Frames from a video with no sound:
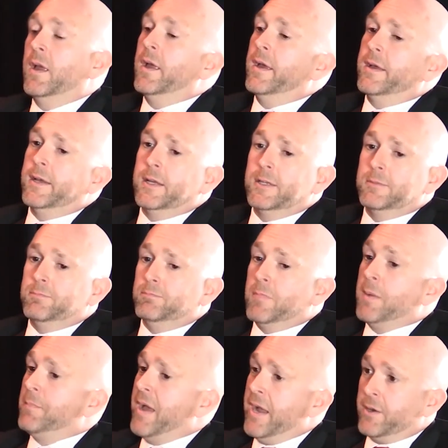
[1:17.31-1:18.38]
My
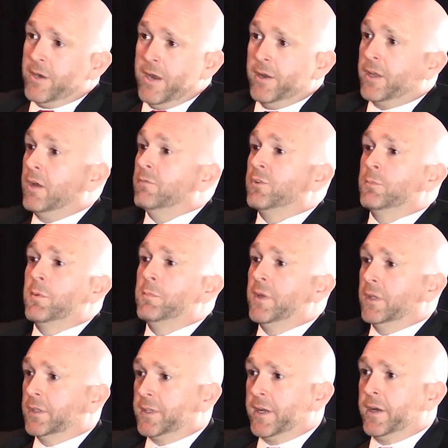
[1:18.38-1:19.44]
background, I come from a
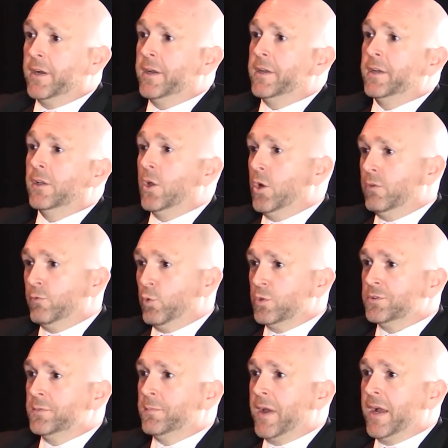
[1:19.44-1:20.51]
military and a law
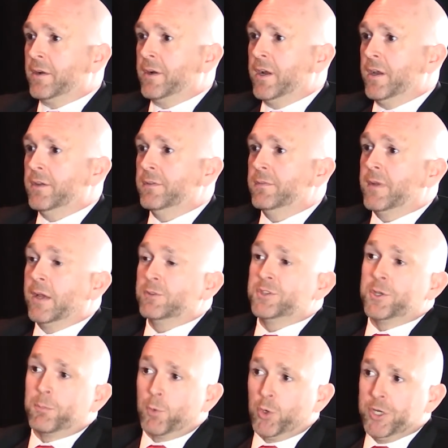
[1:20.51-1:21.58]
enforcement background. I was in the
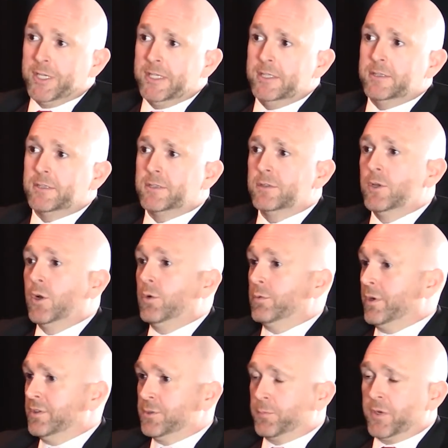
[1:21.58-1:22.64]
Marines, where I
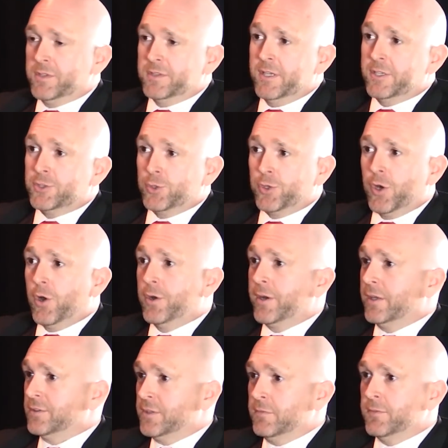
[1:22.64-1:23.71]
was a presidential guard. I
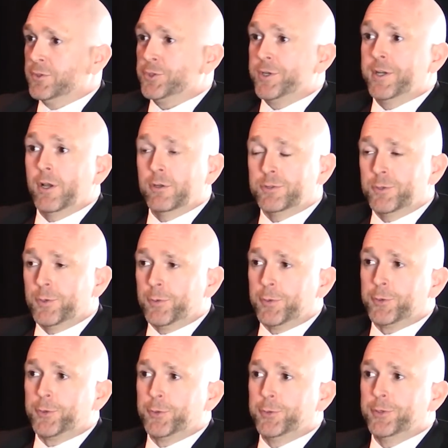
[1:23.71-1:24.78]
was infantry and also a
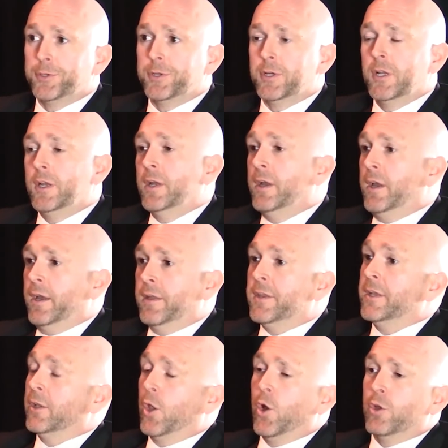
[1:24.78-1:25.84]
recruiter. And
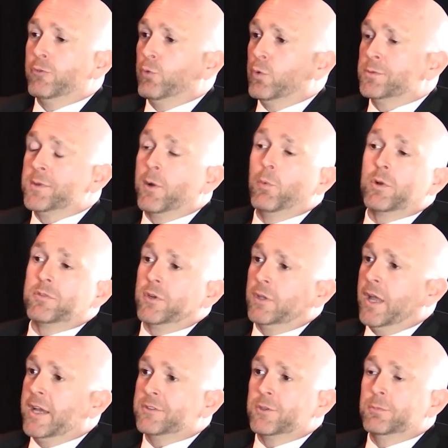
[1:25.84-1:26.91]
then law enforcement, I worked for
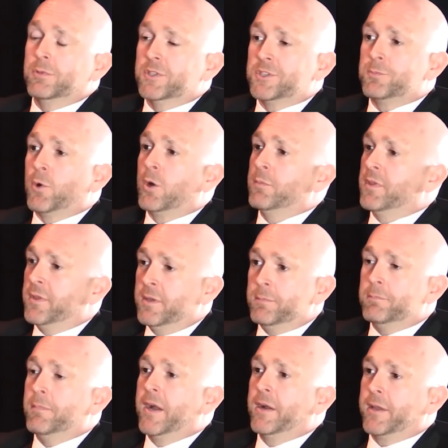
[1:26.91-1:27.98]
Glasgow Police Department, then
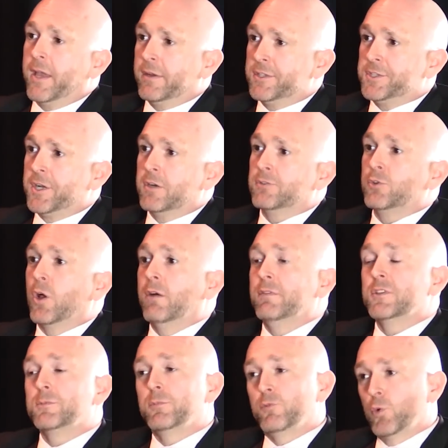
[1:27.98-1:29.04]
Barren County Sheriff's
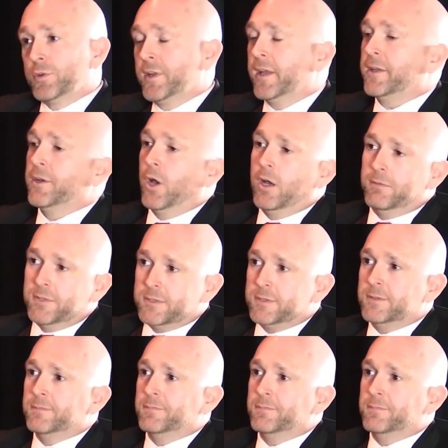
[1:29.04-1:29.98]
Office before taking office.